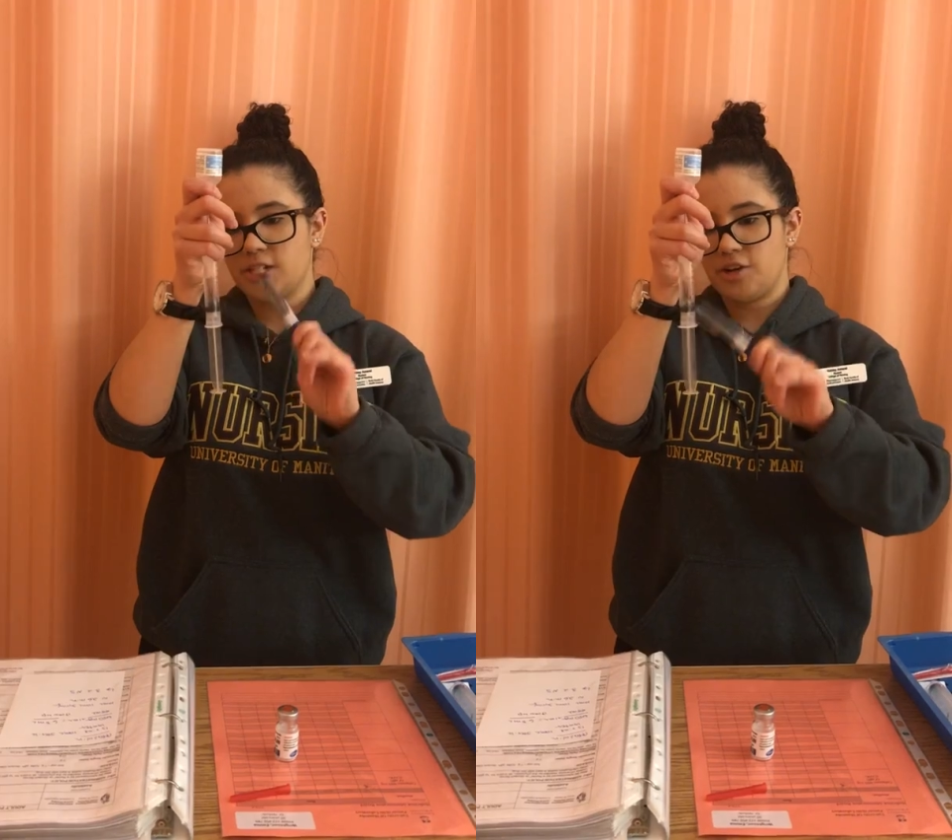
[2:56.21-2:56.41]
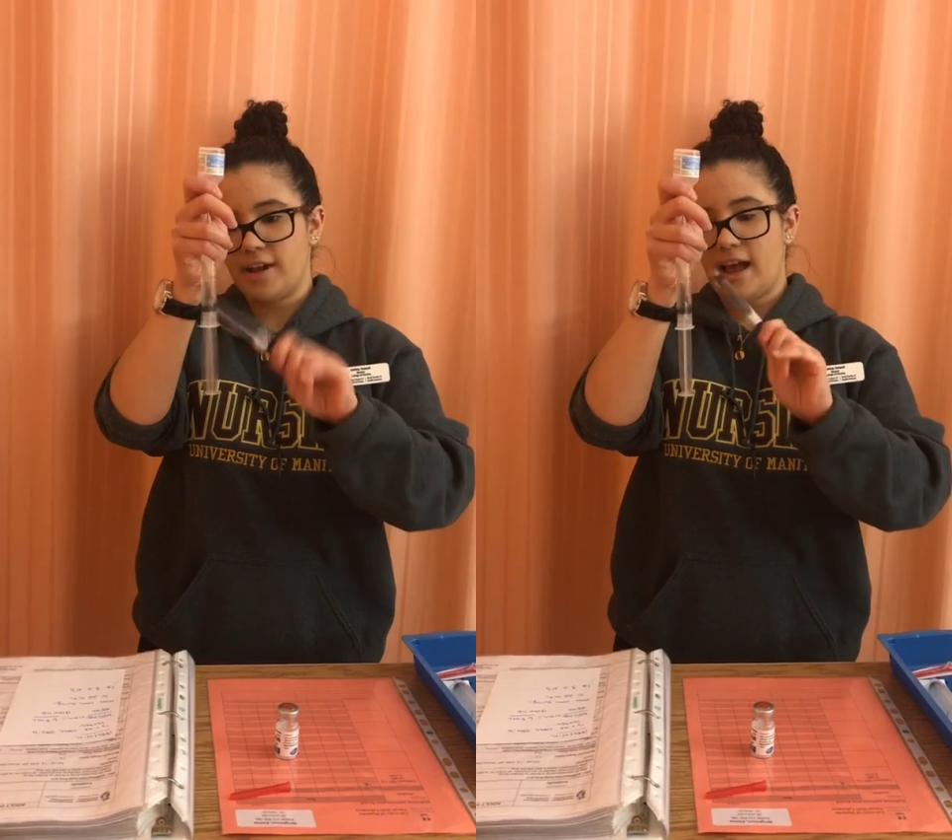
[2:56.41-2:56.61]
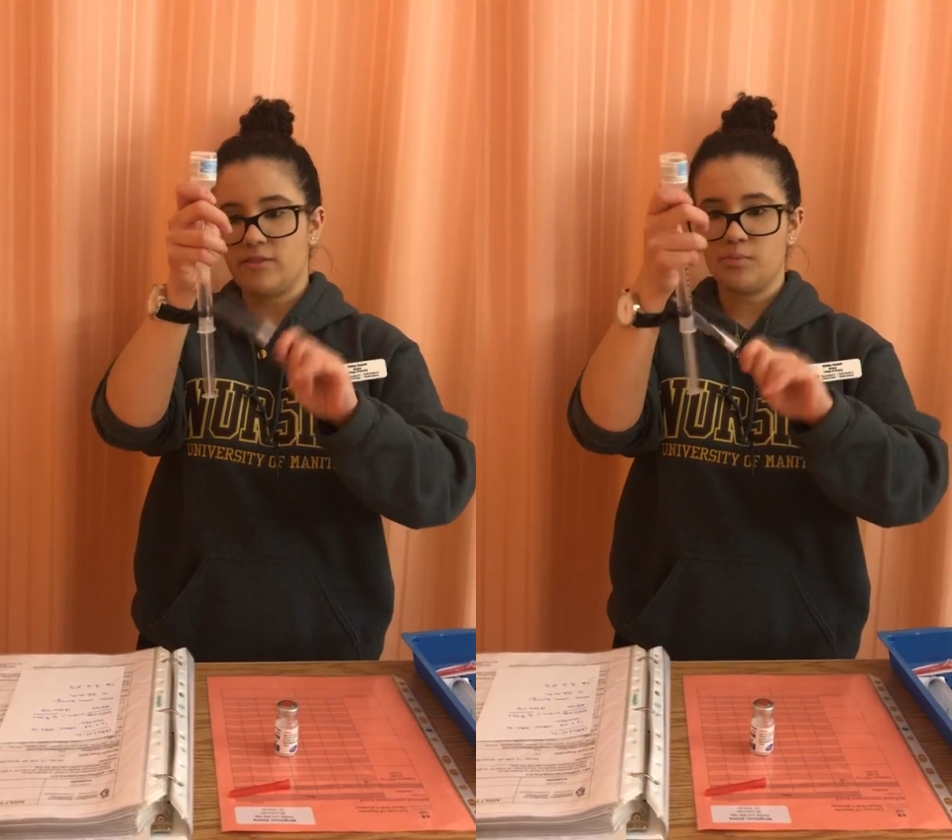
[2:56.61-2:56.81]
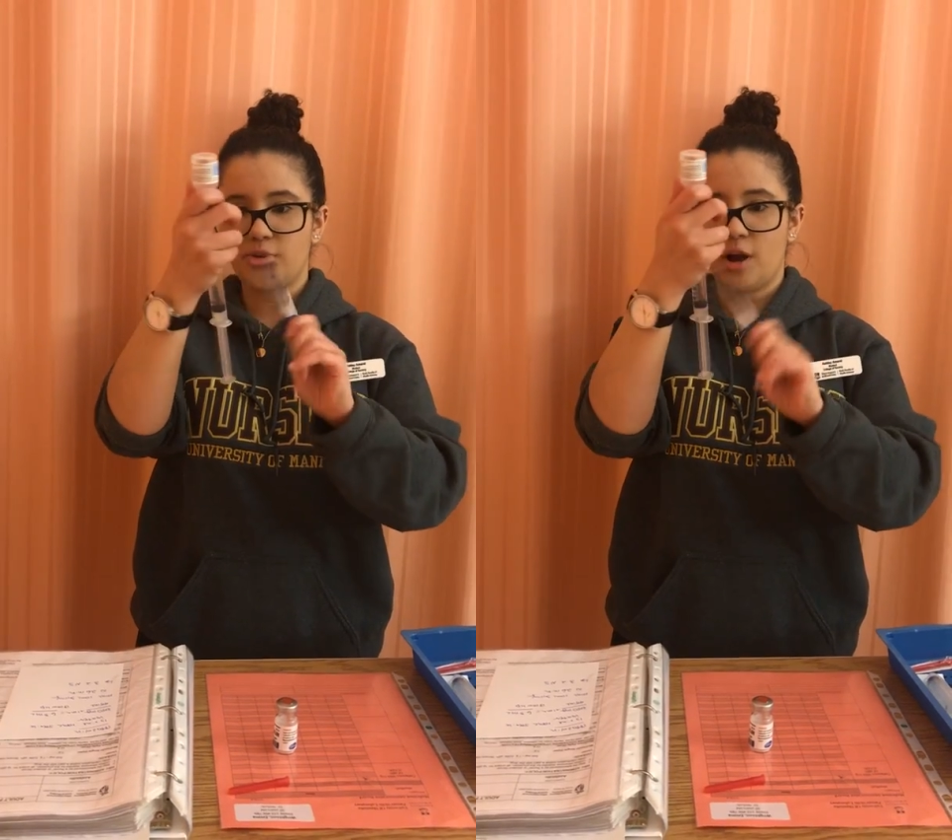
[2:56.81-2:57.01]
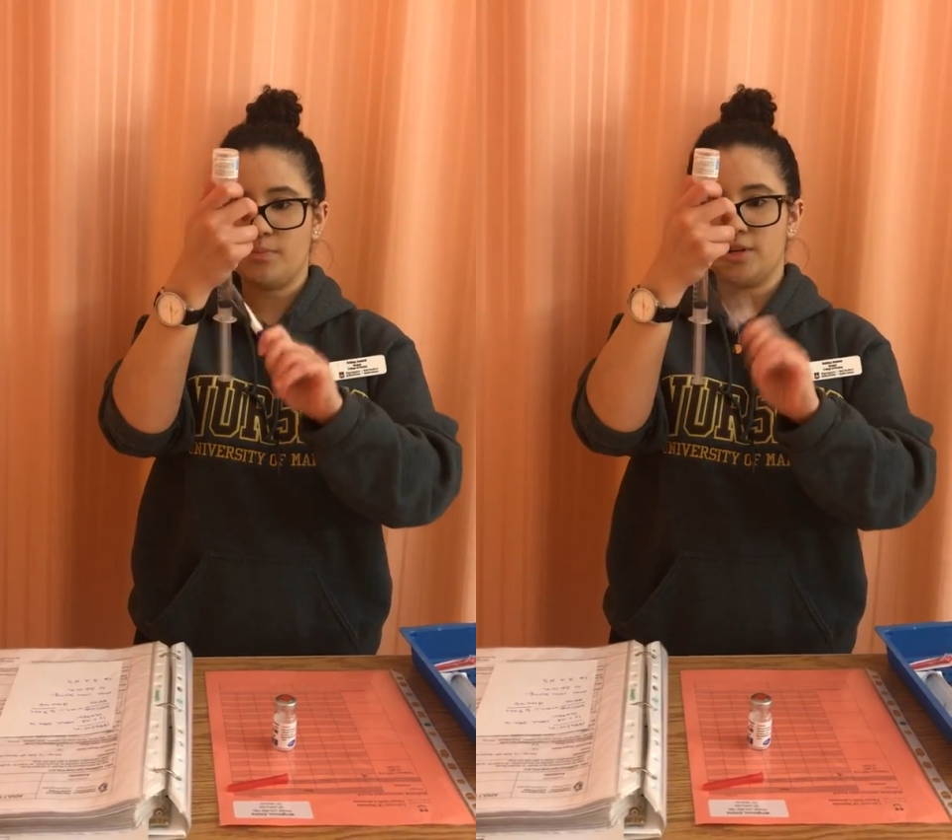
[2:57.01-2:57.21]
sure I have the
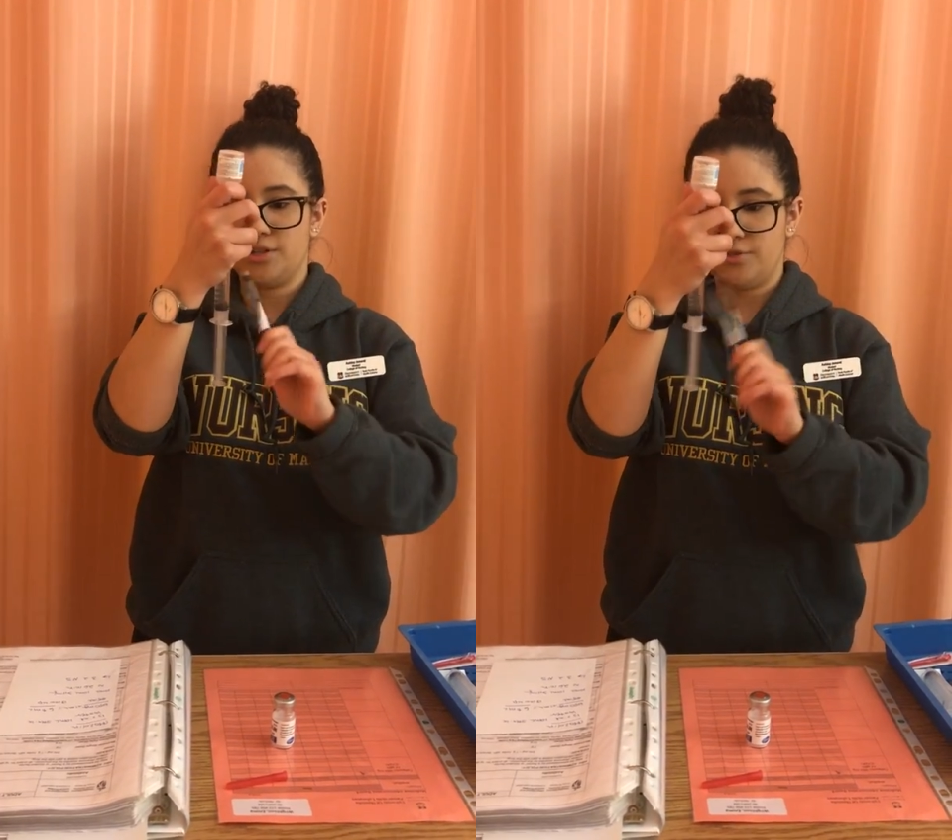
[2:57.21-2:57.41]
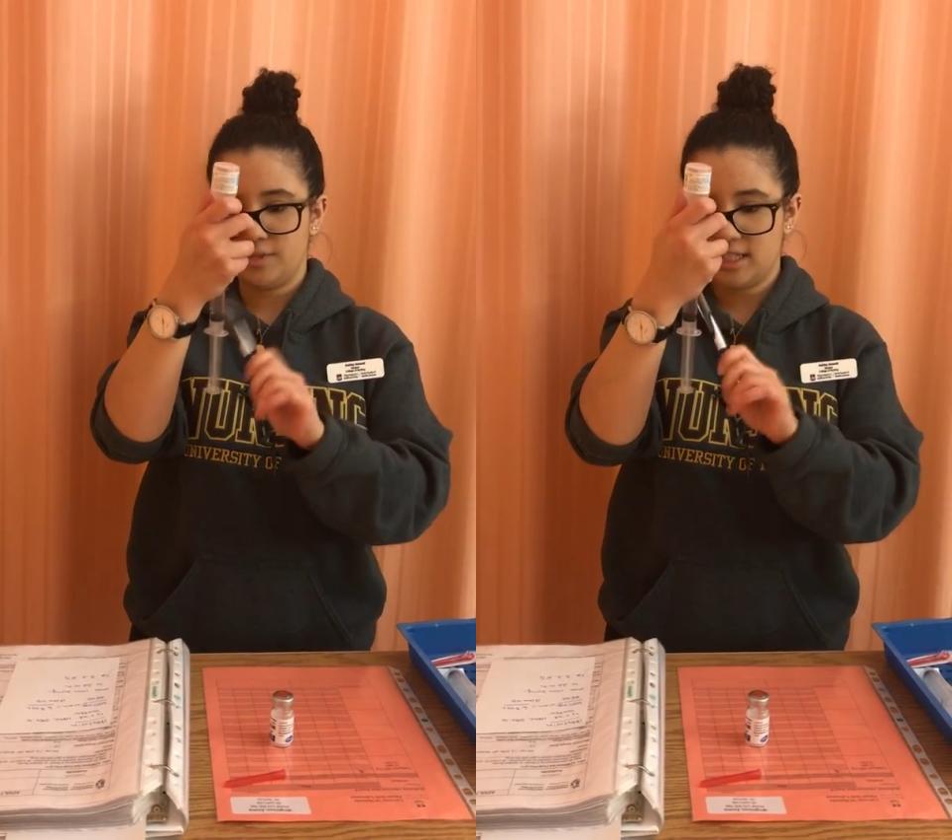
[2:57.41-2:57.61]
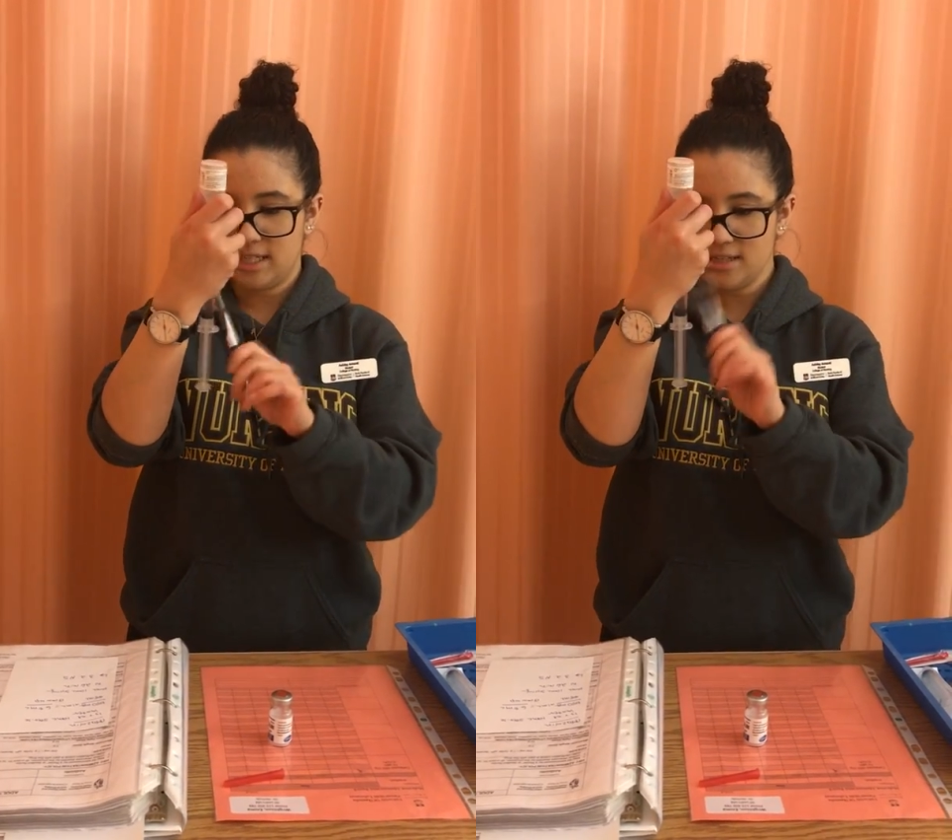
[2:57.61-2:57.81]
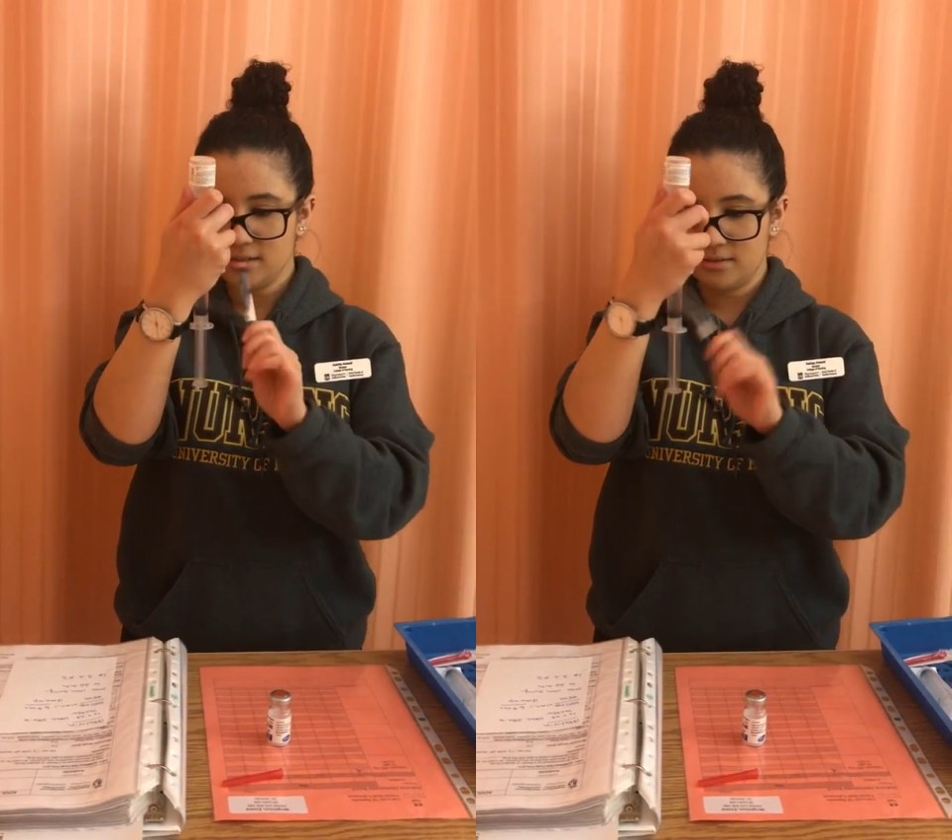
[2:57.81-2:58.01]
proper dosing.